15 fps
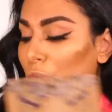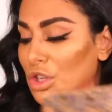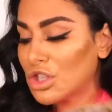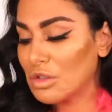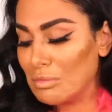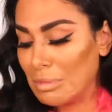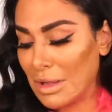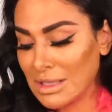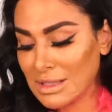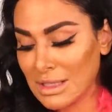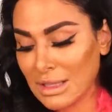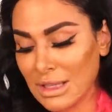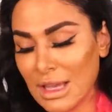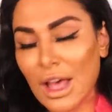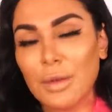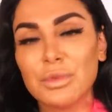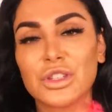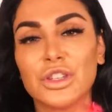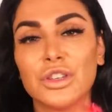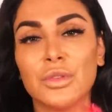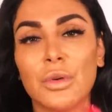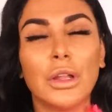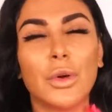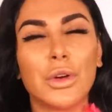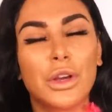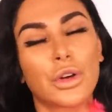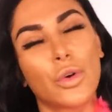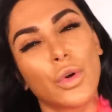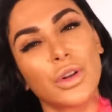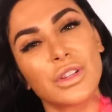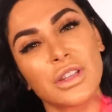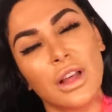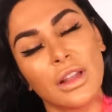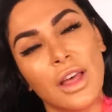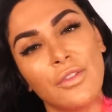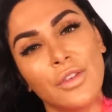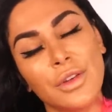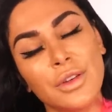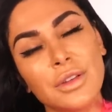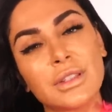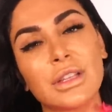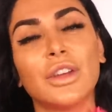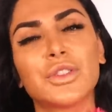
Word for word: which basically helps you lower your cortisol levels.